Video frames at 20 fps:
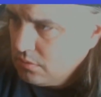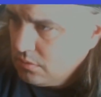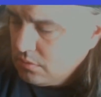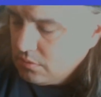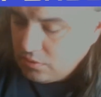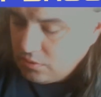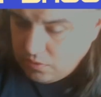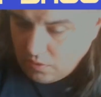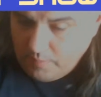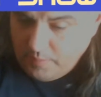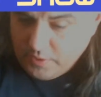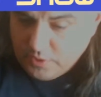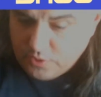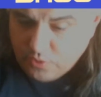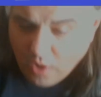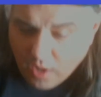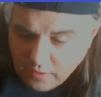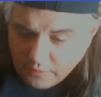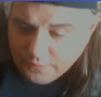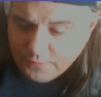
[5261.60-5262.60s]
So I've been
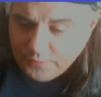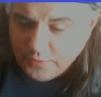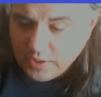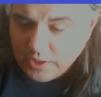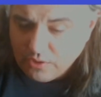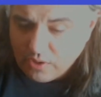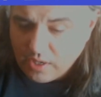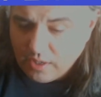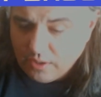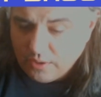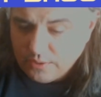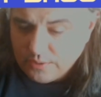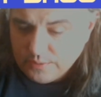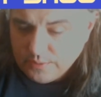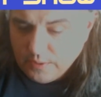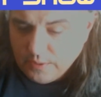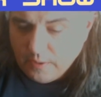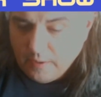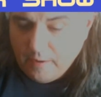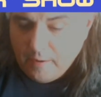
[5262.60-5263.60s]
trying to figure out
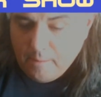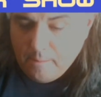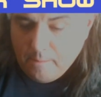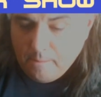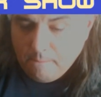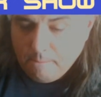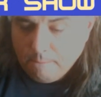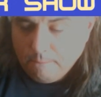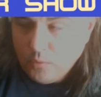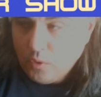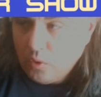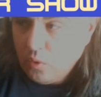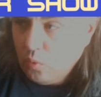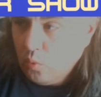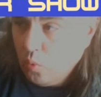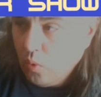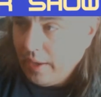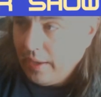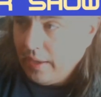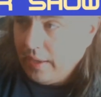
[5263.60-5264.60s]
a
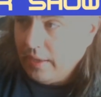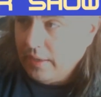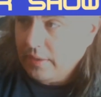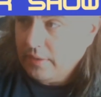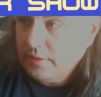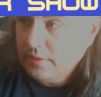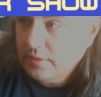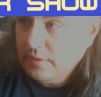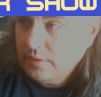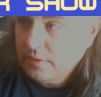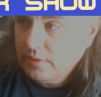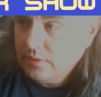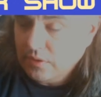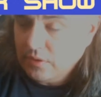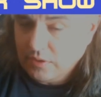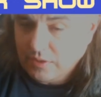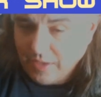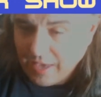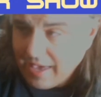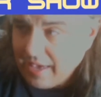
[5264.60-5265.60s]
way to
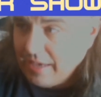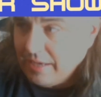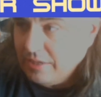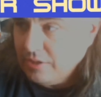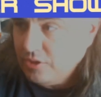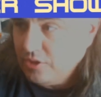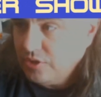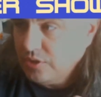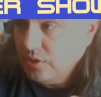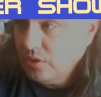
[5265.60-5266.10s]
gauge,